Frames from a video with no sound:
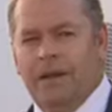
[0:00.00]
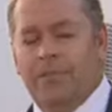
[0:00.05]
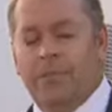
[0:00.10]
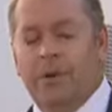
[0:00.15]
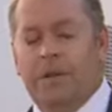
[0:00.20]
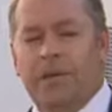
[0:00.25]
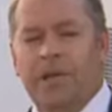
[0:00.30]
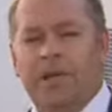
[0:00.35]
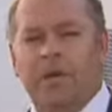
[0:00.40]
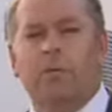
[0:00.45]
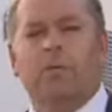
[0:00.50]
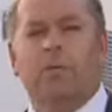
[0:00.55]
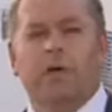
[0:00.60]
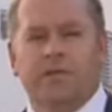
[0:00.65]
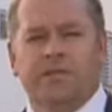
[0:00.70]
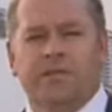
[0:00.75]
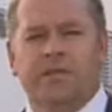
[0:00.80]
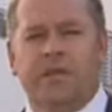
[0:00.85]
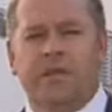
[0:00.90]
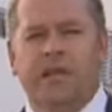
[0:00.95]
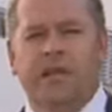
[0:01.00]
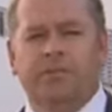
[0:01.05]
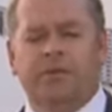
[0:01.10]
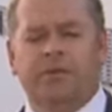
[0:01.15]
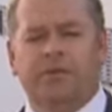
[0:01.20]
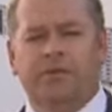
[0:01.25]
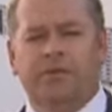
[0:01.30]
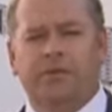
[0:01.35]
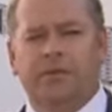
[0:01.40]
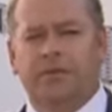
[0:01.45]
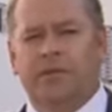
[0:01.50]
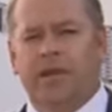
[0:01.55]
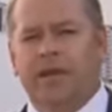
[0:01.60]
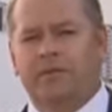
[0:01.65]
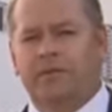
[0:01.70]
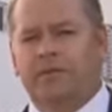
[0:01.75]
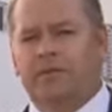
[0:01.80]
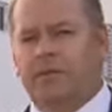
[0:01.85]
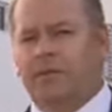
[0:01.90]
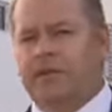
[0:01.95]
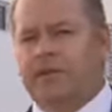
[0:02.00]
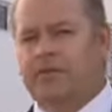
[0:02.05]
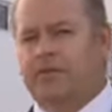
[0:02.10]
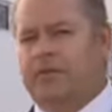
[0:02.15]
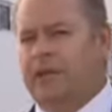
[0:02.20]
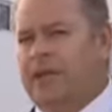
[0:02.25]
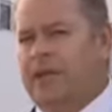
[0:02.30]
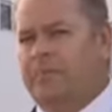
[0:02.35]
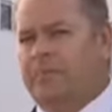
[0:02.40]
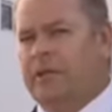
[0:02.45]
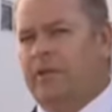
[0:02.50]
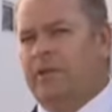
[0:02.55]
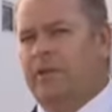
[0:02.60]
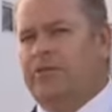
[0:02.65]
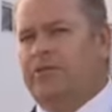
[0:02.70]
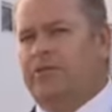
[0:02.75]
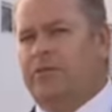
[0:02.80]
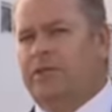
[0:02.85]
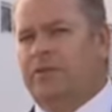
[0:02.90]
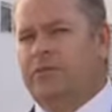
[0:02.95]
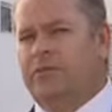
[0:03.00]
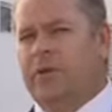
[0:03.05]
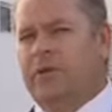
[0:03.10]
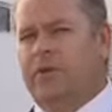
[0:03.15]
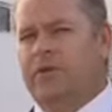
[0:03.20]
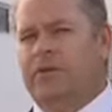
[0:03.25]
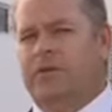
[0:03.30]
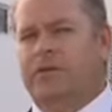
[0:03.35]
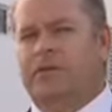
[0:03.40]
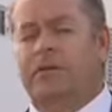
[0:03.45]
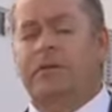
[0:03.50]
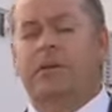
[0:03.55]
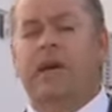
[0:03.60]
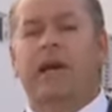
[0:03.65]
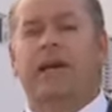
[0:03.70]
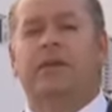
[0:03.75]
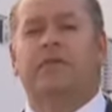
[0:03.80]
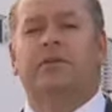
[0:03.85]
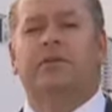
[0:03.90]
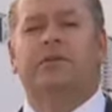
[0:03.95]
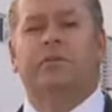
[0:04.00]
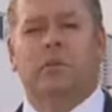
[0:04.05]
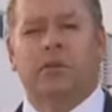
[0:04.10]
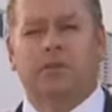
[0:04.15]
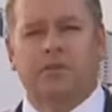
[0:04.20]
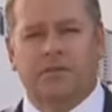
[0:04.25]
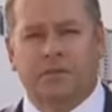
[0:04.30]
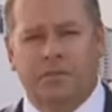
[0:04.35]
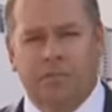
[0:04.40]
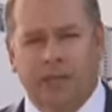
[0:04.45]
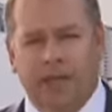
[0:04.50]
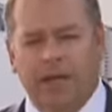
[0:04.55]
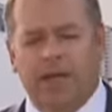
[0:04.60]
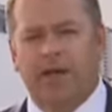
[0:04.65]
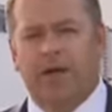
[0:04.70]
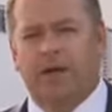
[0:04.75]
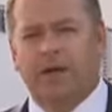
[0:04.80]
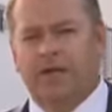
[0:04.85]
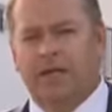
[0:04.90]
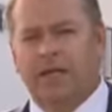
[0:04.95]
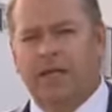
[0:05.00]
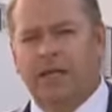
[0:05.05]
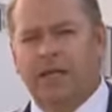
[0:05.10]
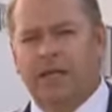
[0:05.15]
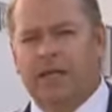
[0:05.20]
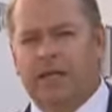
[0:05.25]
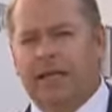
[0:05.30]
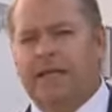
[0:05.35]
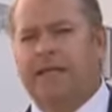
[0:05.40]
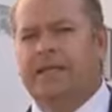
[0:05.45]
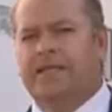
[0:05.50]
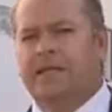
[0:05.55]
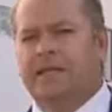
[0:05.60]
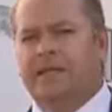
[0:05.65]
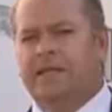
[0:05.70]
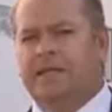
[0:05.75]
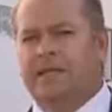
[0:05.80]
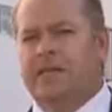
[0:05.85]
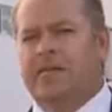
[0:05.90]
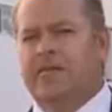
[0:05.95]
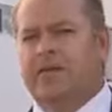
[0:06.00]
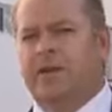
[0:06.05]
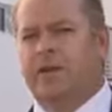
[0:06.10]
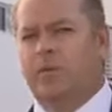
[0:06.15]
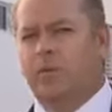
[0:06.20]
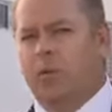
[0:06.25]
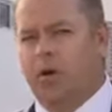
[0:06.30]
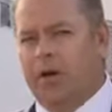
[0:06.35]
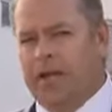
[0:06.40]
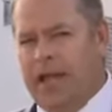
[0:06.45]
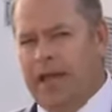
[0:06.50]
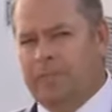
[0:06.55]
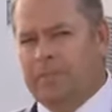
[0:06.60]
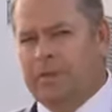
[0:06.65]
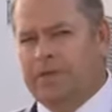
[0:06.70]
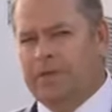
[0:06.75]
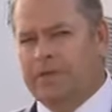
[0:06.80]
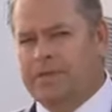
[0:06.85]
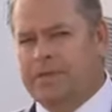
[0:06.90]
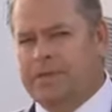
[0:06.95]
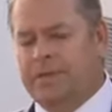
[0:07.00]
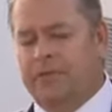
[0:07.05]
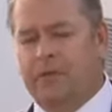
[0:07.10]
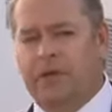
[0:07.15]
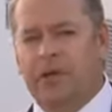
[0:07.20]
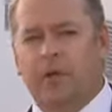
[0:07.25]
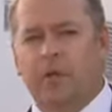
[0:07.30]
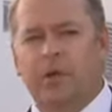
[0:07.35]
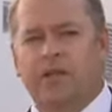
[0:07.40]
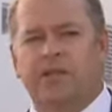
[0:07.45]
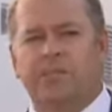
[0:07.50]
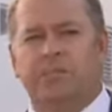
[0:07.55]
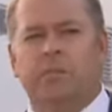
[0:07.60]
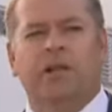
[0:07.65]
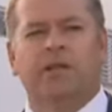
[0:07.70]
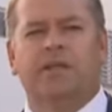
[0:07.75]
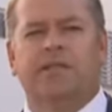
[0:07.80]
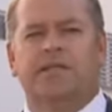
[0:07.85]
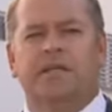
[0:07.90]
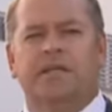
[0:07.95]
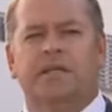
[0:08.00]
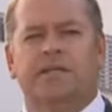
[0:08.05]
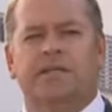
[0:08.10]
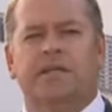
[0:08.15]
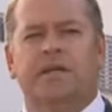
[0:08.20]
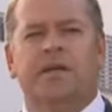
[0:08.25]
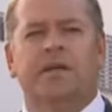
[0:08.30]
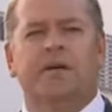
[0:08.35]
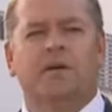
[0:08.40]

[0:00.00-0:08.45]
The Premier wants to keep Dr Davis on his team. The question is whether Dr Davis wants to play on, and he's considering what happens if he quits politics